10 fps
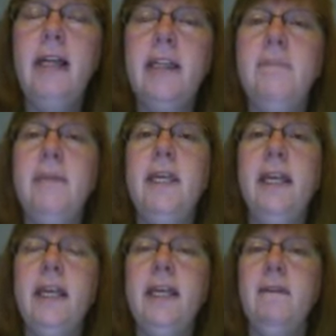at the
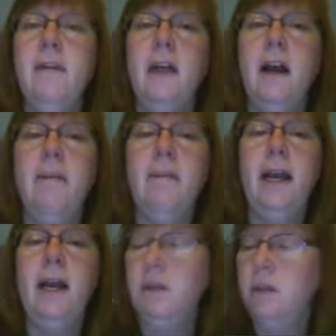beginning of the
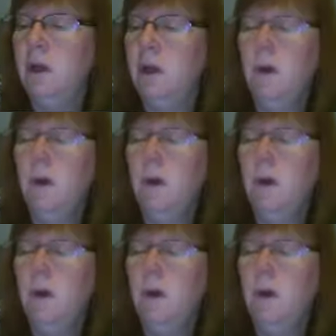compound